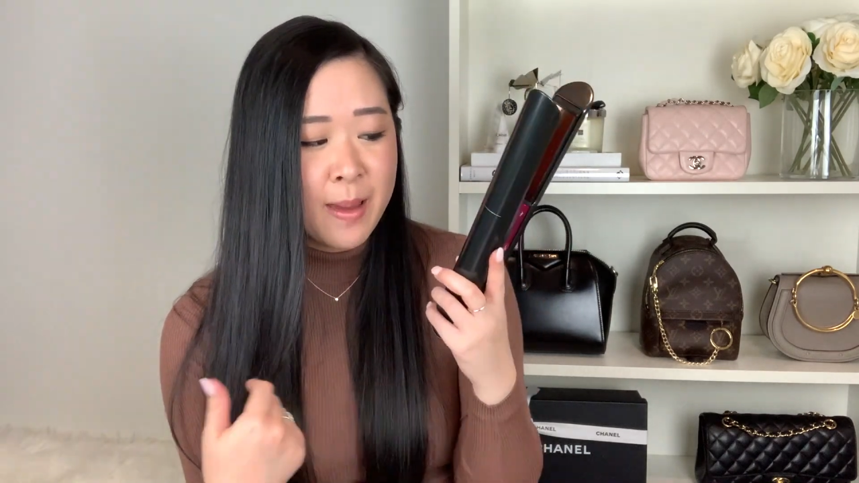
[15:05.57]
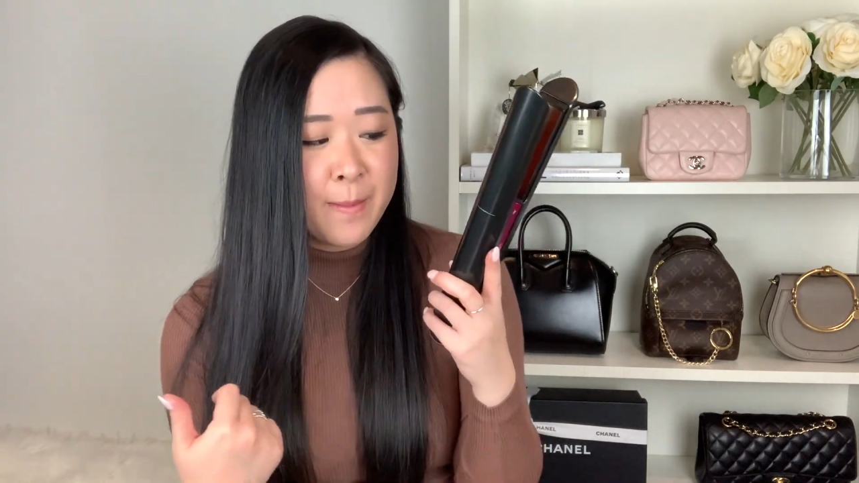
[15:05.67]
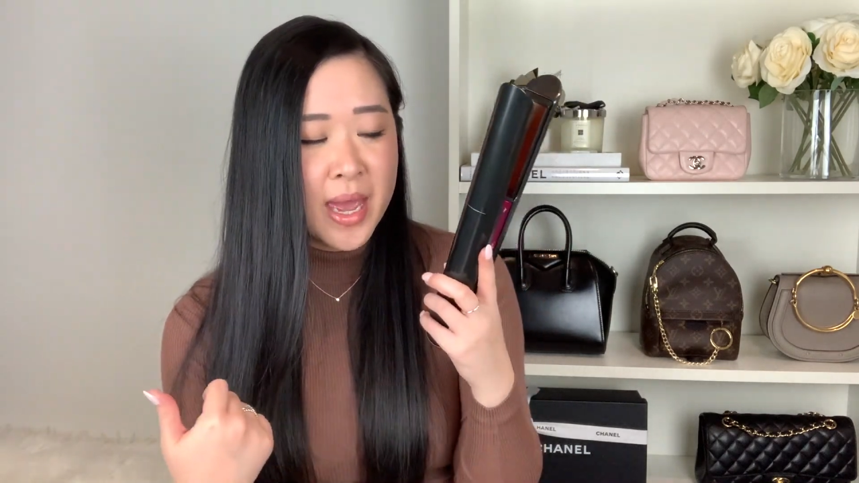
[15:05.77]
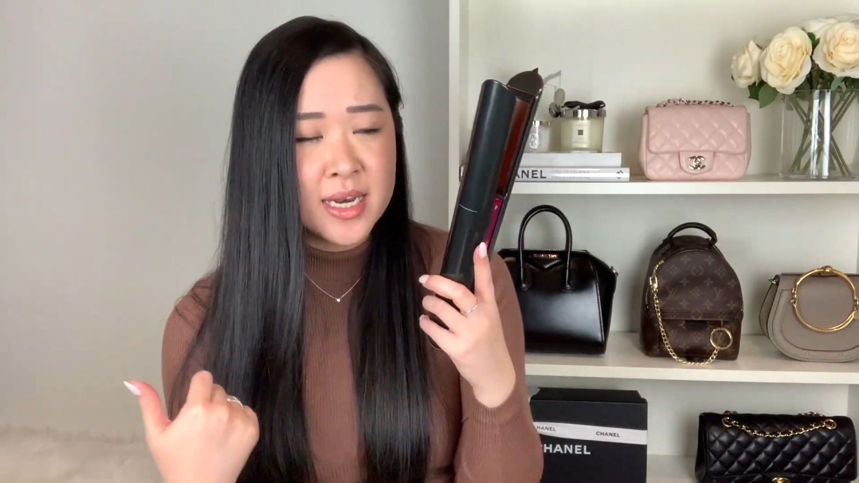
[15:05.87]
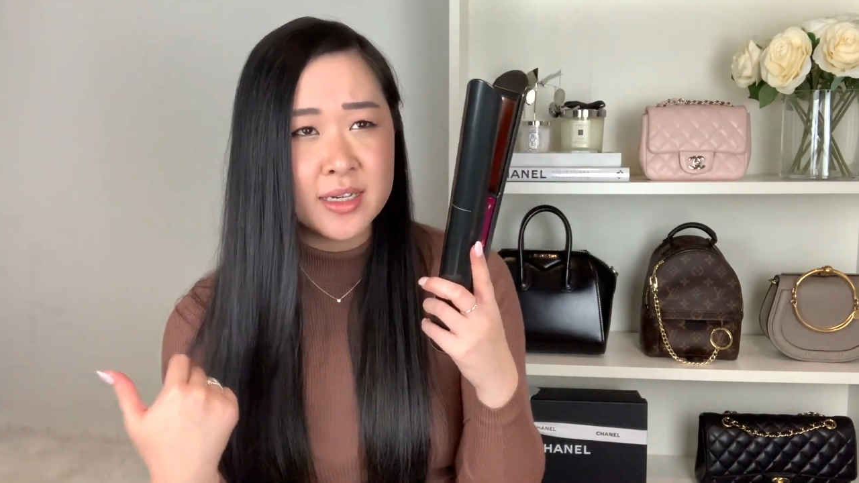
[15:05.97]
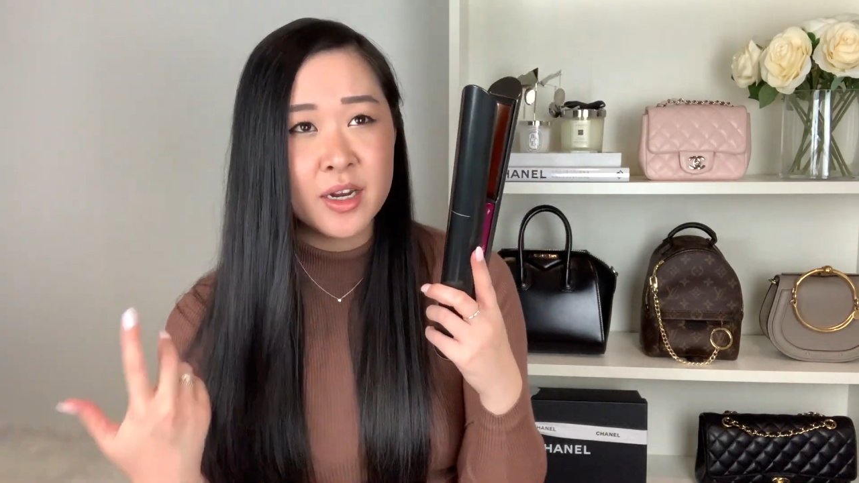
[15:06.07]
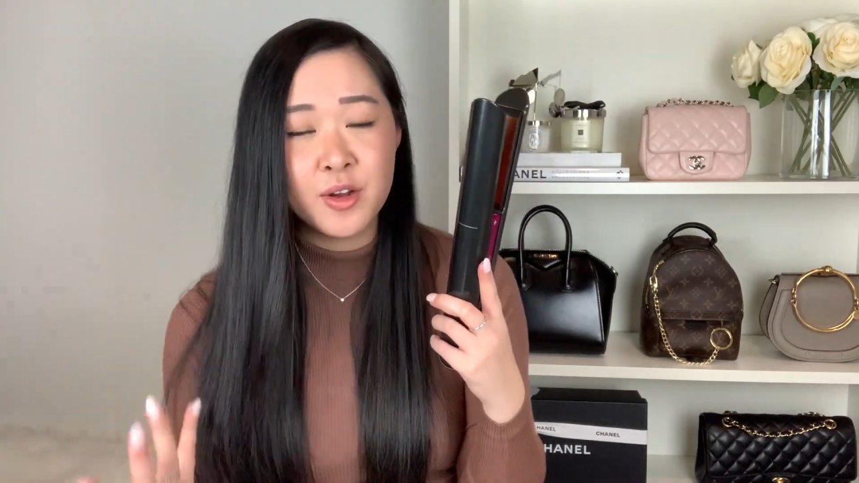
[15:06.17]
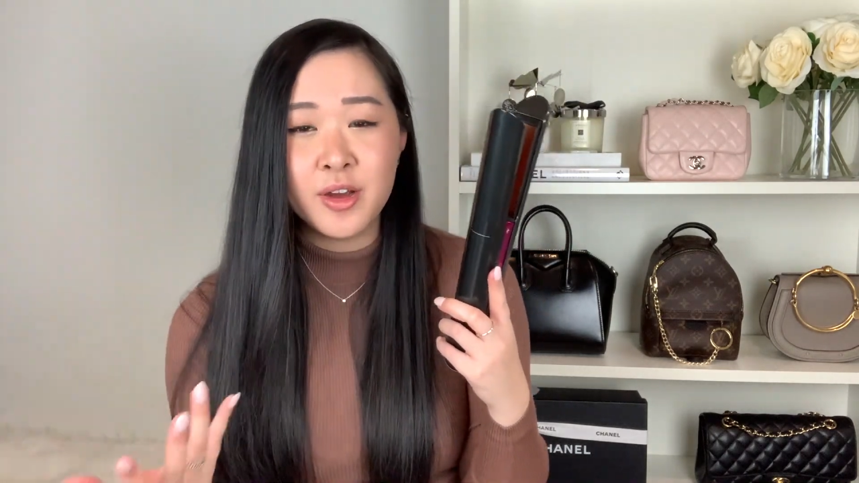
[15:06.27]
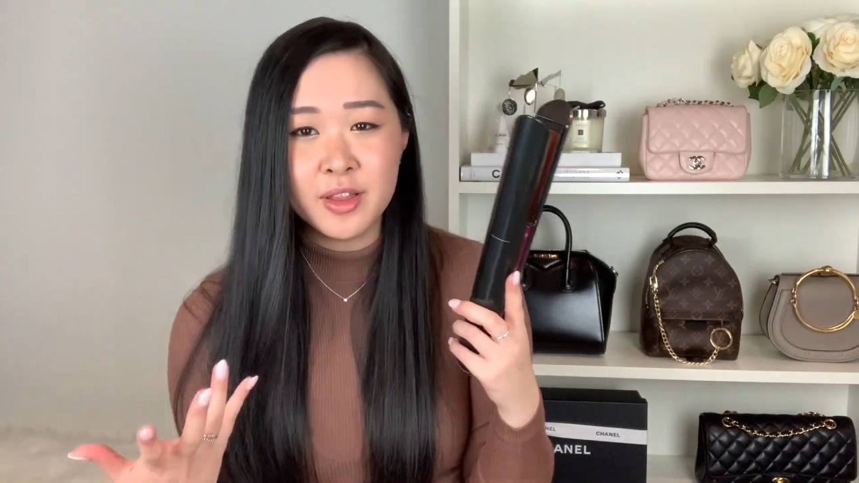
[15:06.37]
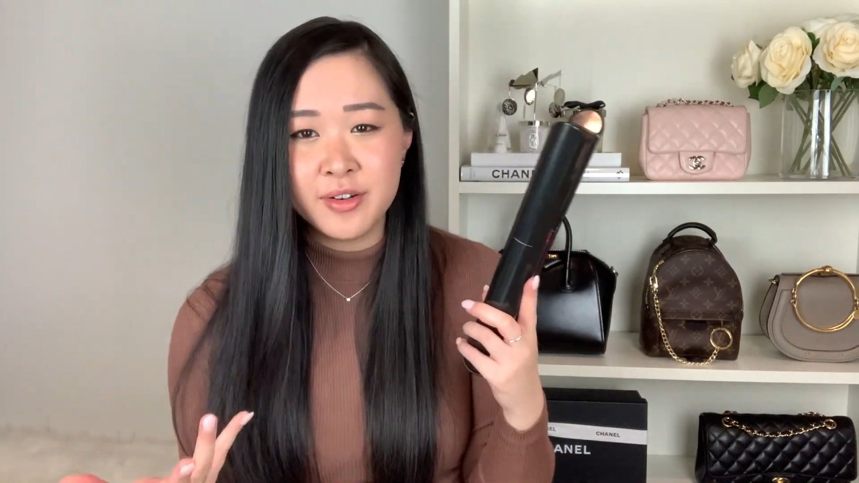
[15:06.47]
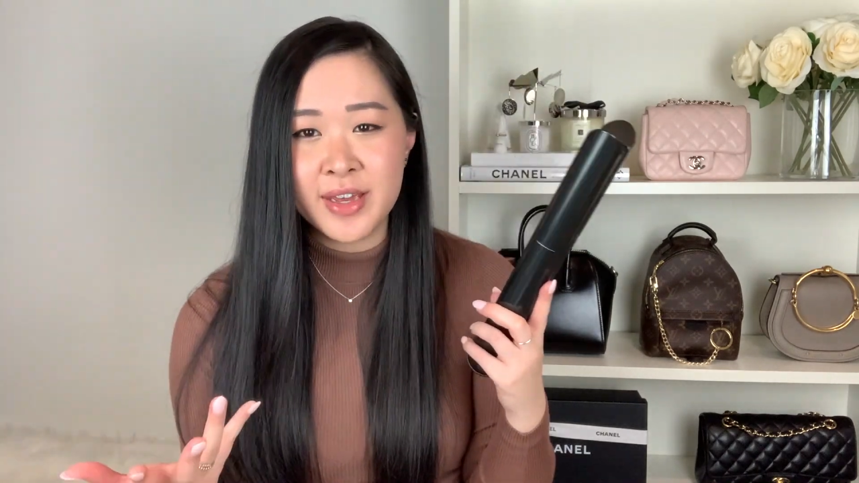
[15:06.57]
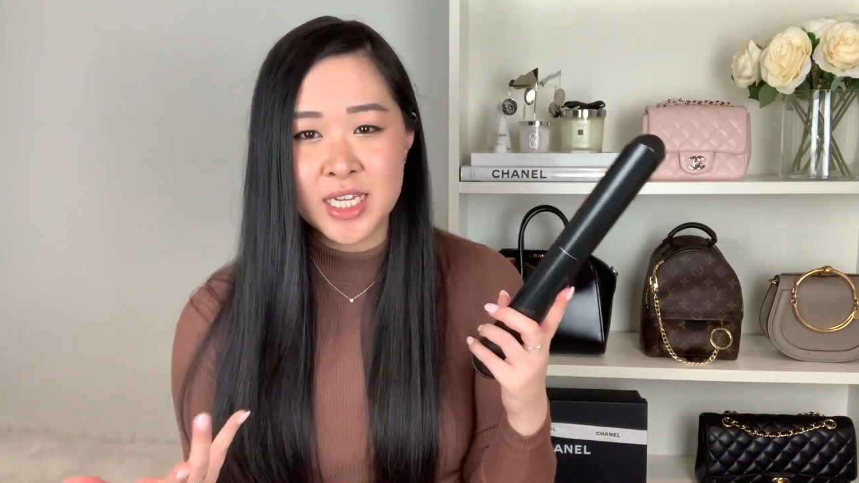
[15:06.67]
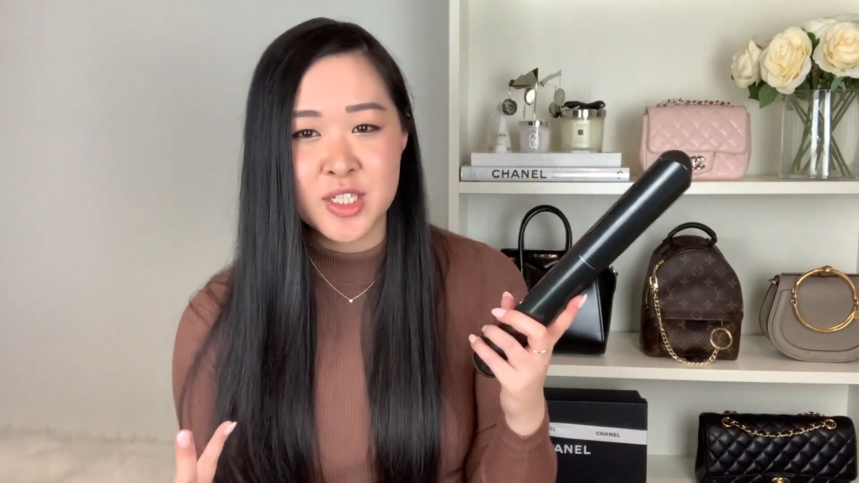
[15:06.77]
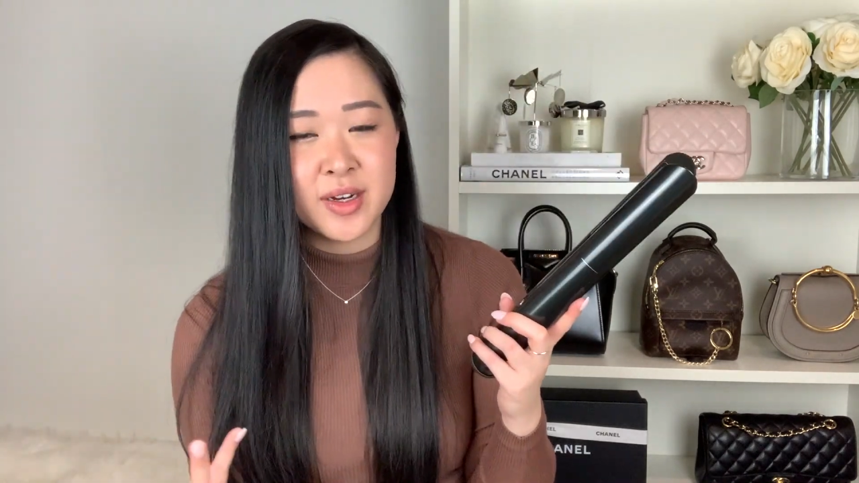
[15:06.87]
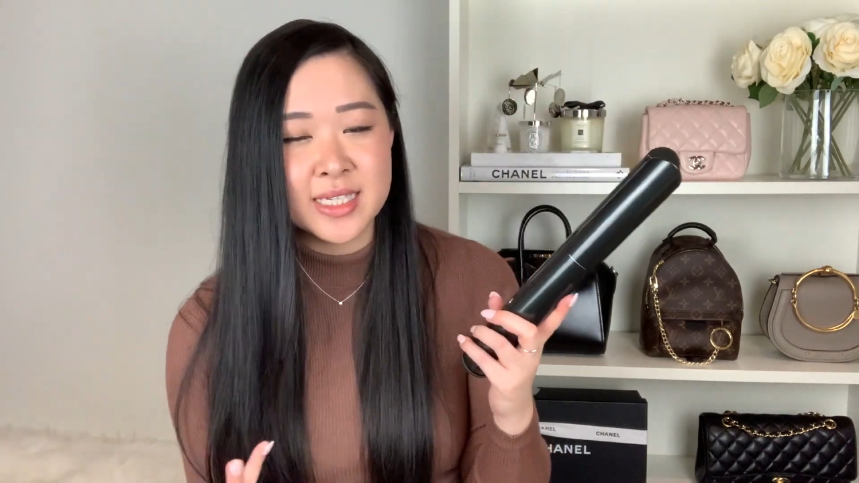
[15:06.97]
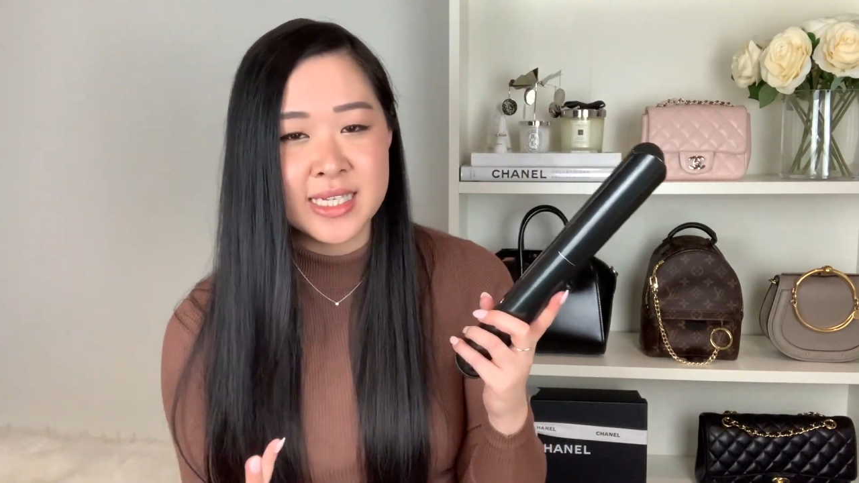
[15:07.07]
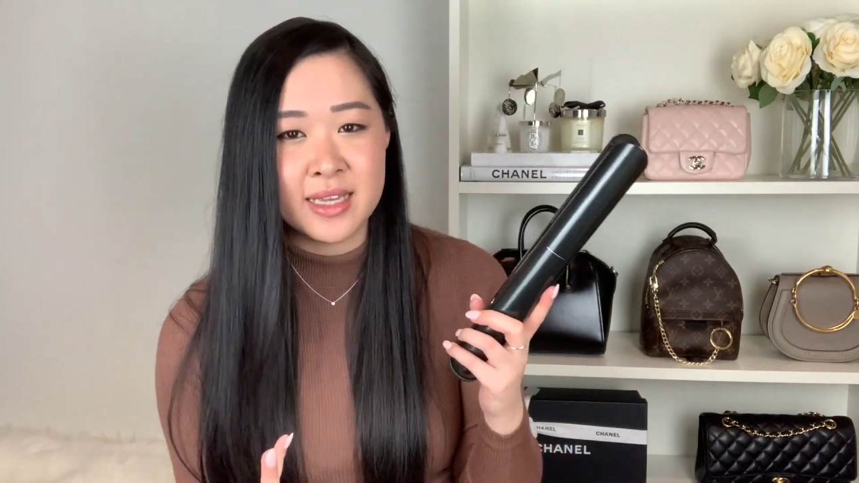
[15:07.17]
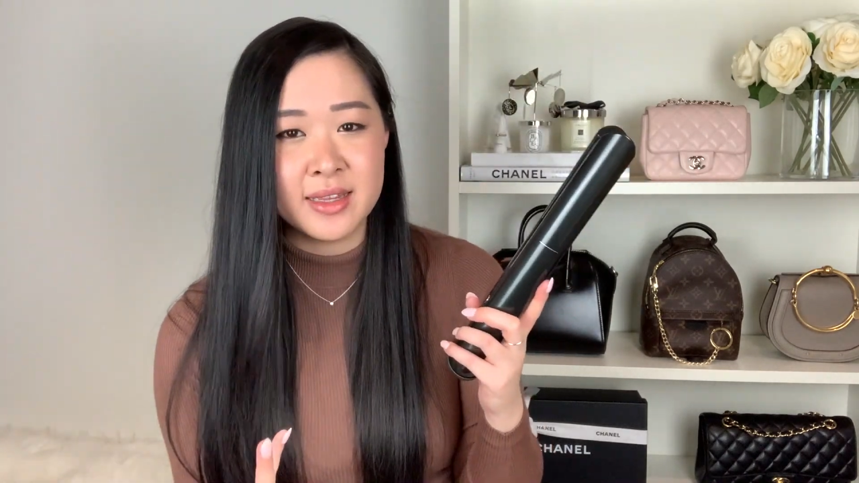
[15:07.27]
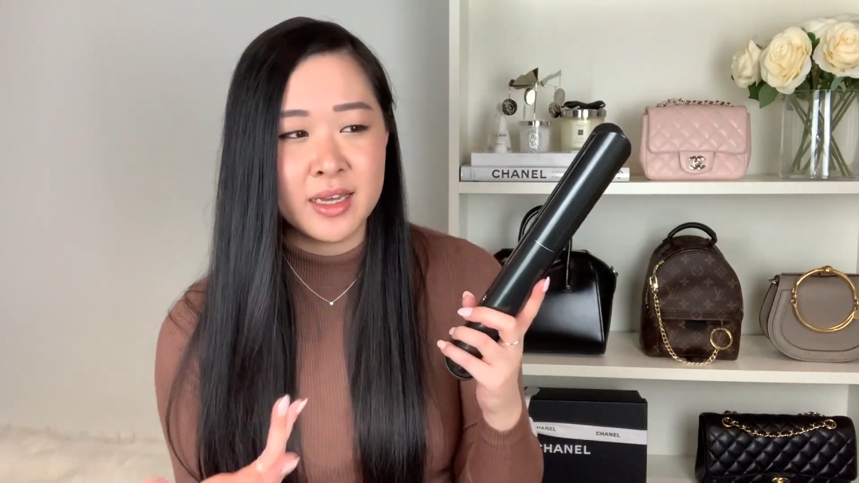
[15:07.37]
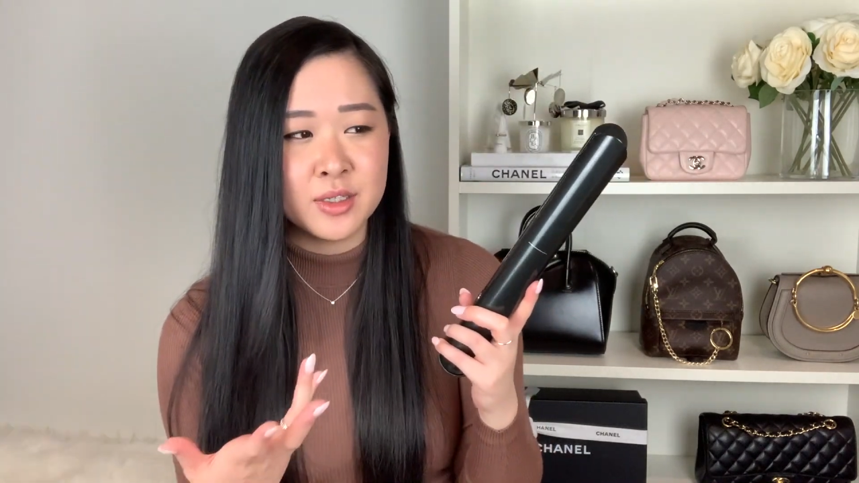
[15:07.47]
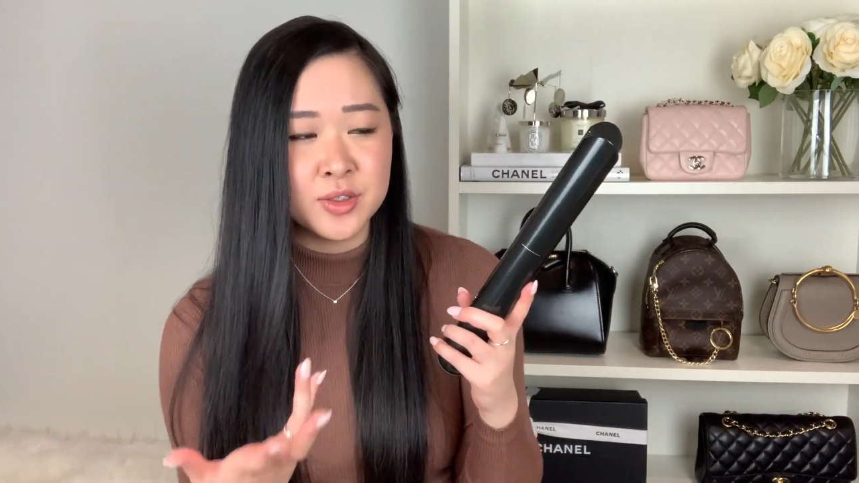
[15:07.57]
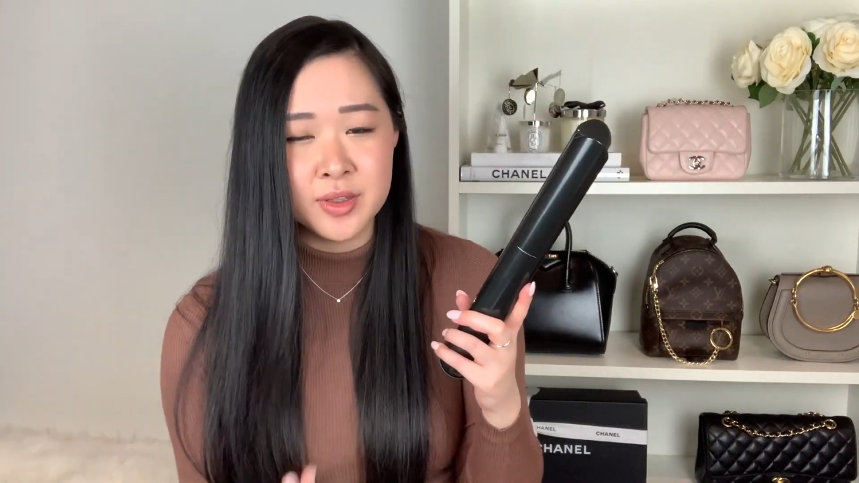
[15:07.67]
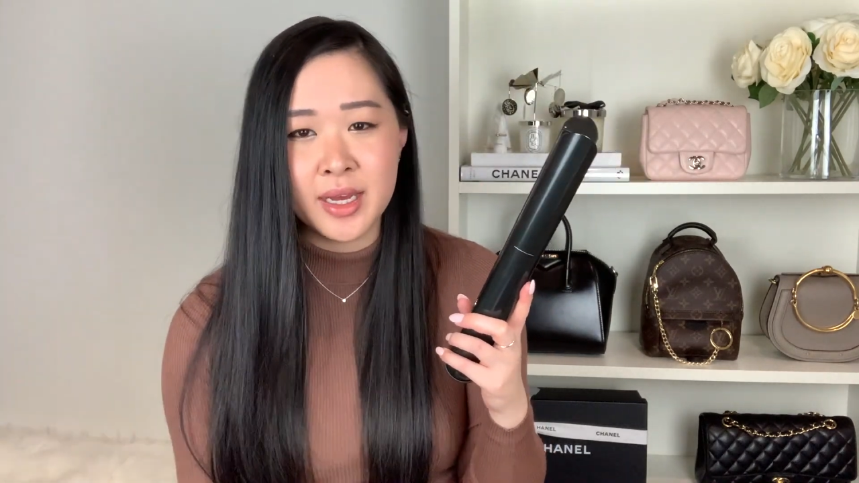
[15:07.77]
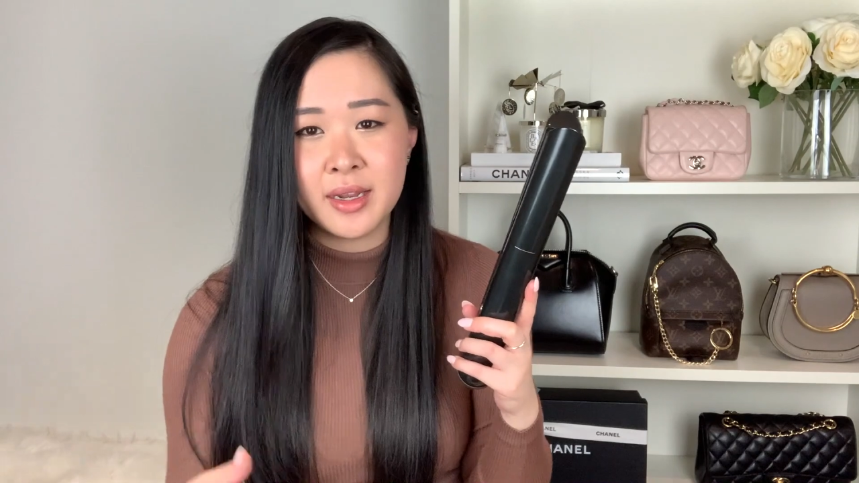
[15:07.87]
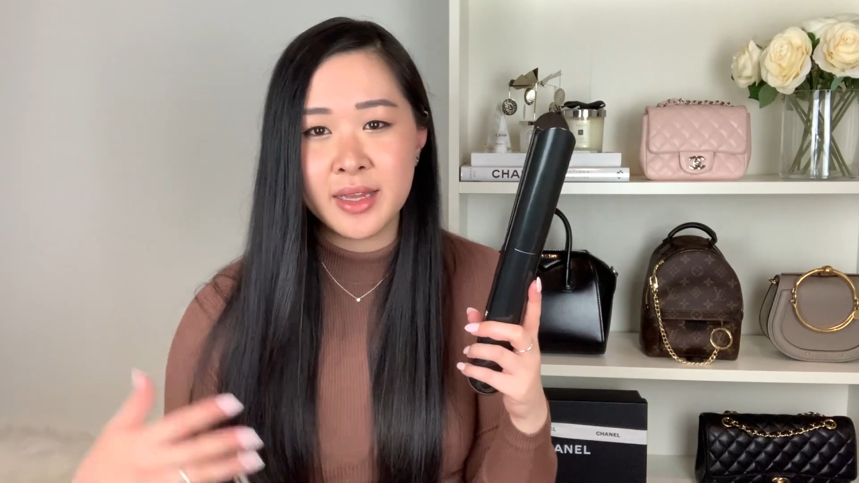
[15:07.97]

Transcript: And I know a lot of hair straighteners out there do that.